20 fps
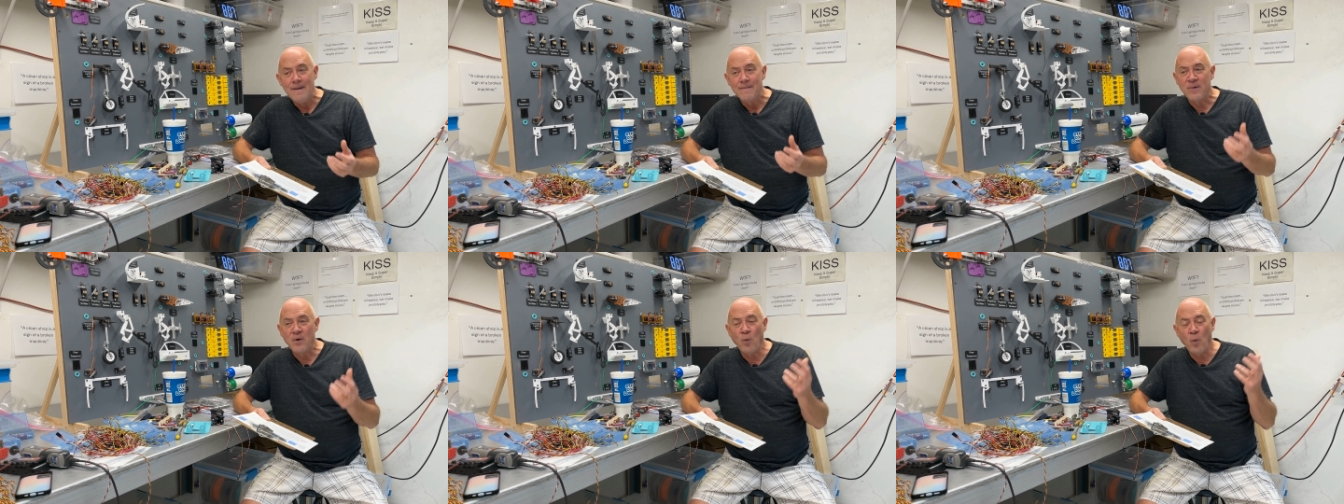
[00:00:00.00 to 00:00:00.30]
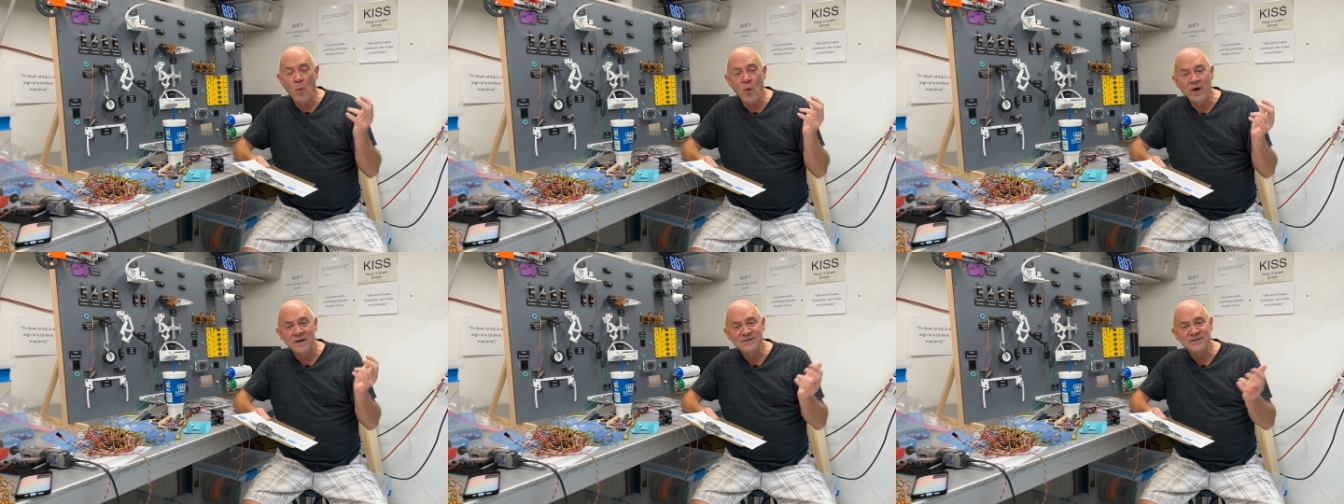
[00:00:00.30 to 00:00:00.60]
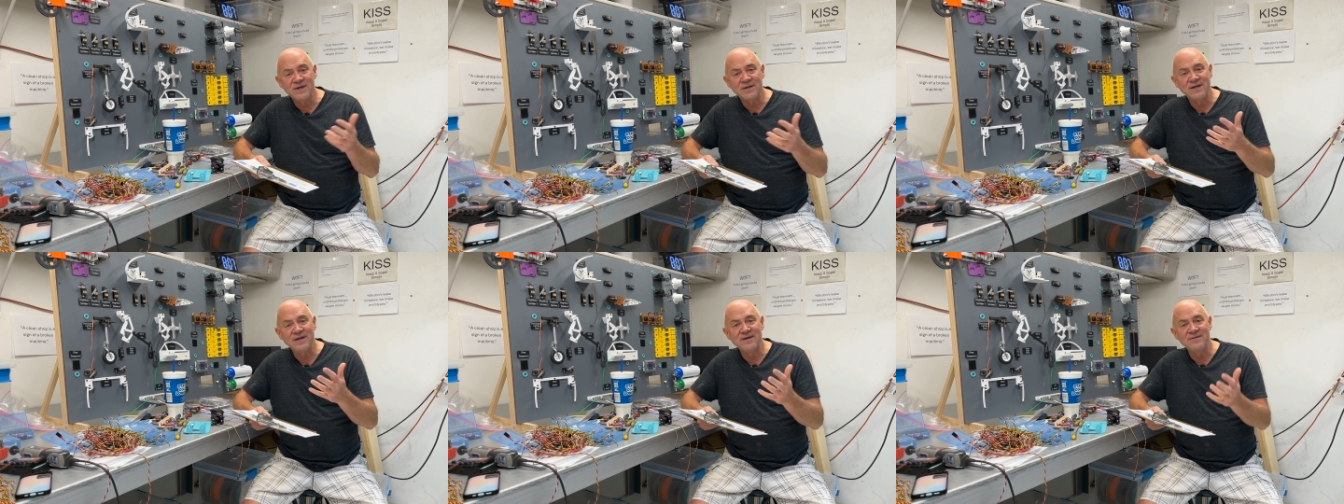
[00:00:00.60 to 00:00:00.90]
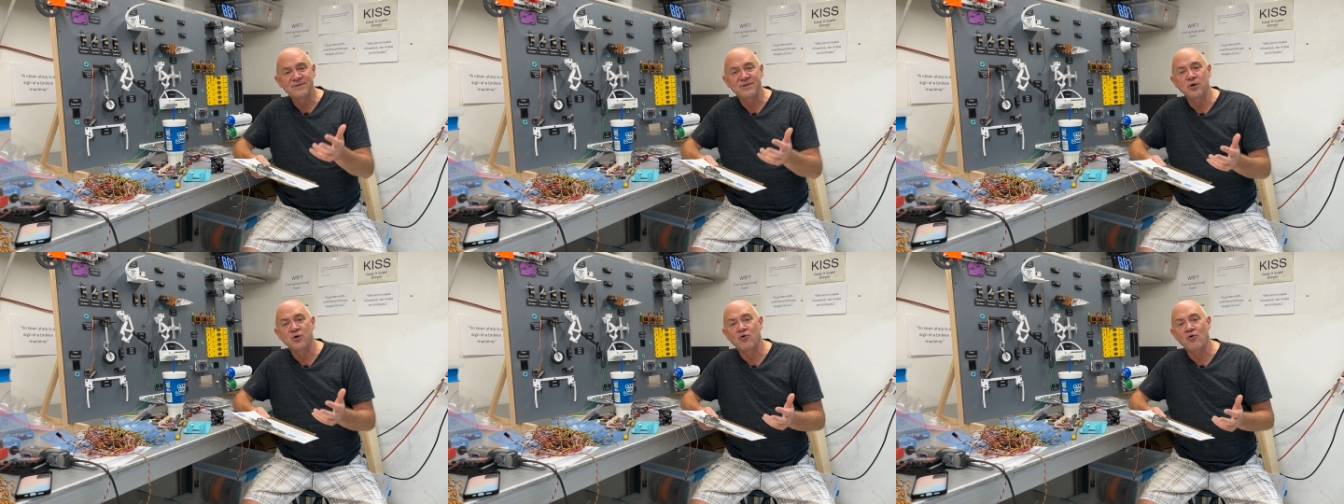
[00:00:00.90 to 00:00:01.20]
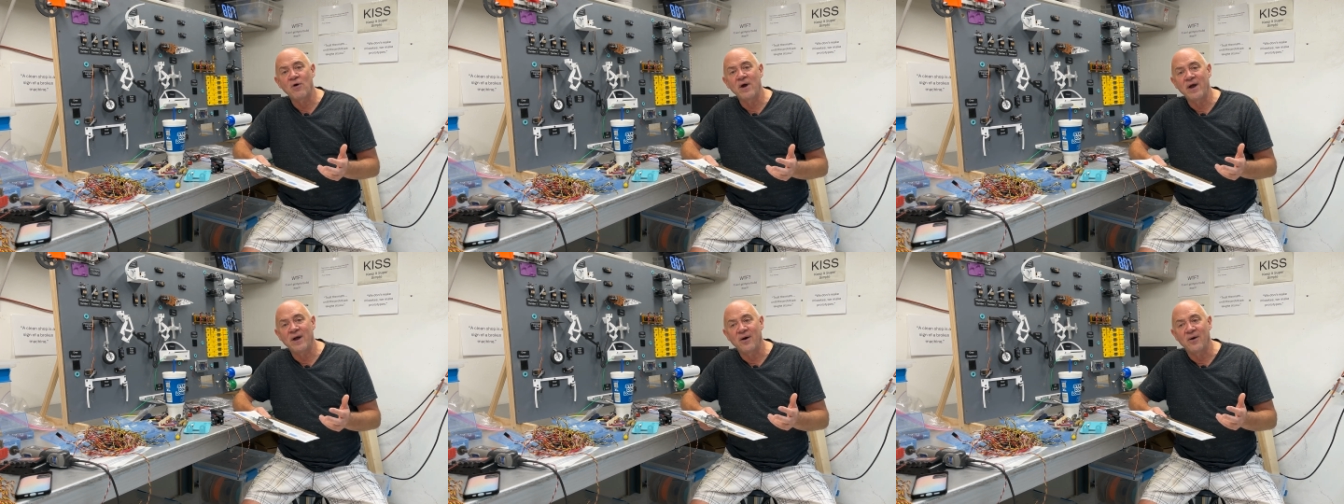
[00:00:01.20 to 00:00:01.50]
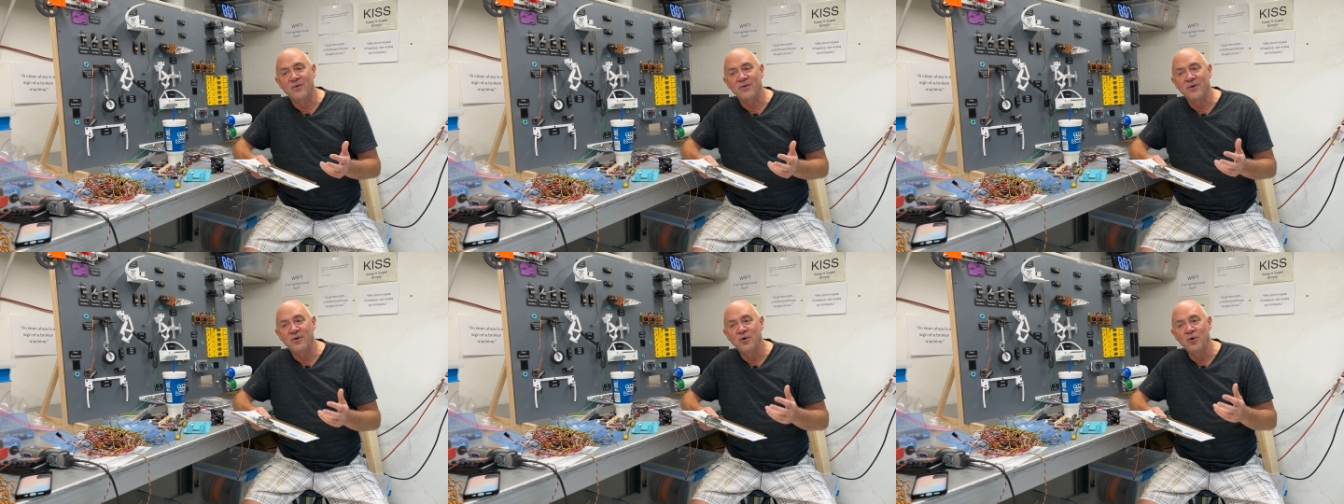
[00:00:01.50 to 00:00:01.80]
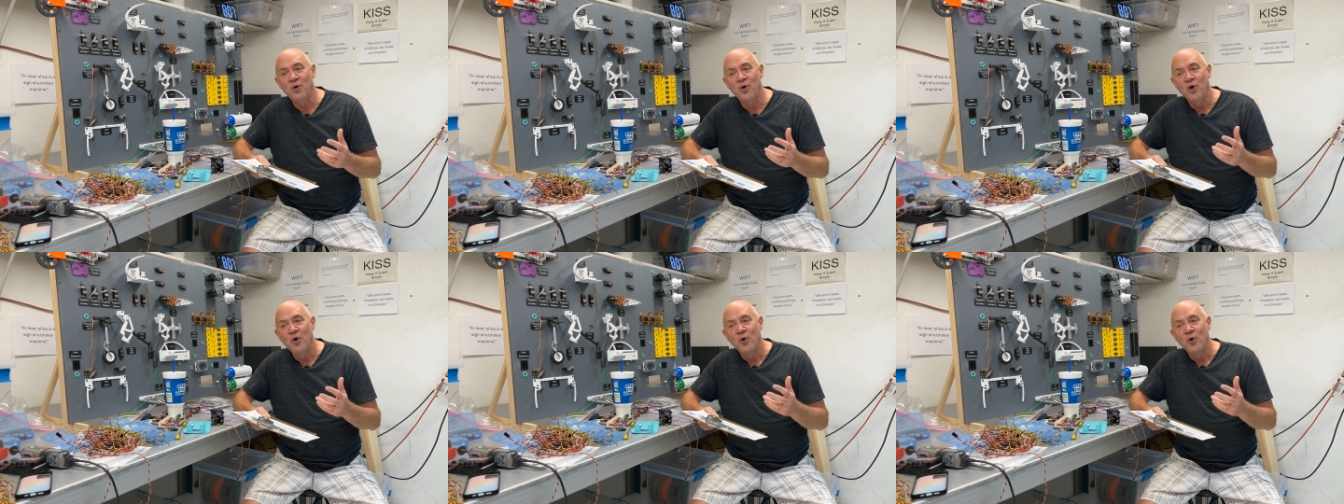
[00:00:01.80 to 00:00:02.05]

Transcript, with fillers: But once it leaves the ground,